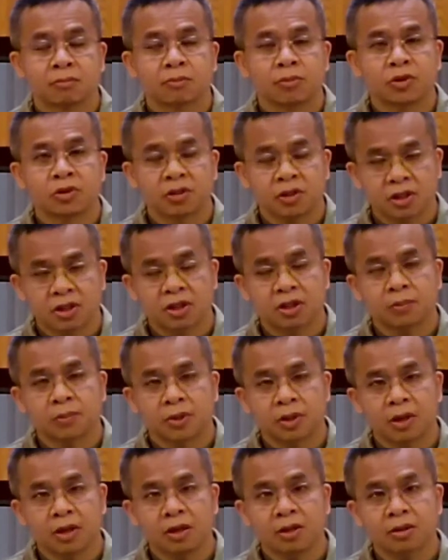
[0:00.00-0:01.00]
Positive
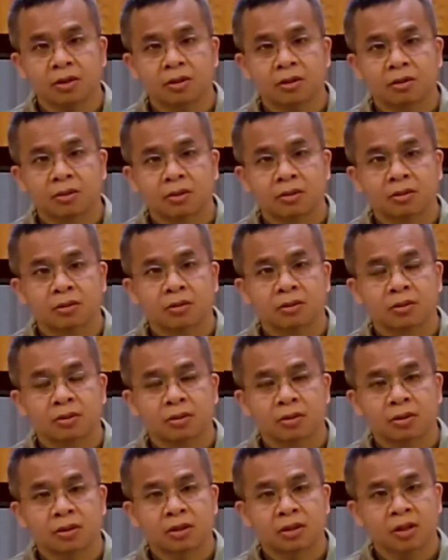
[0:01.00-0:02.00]
thought
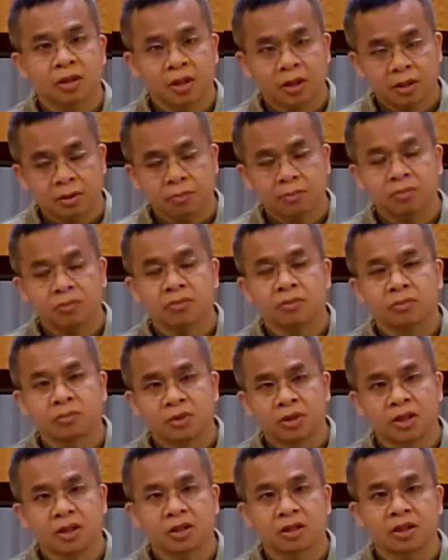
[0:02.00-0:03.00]
come,
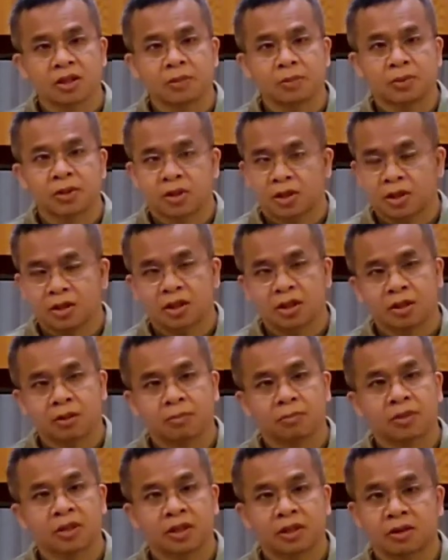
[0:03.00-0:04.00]
negative thought
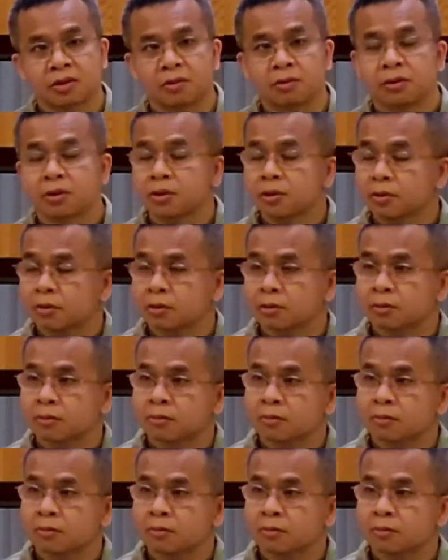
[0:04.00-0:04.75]
come and go too.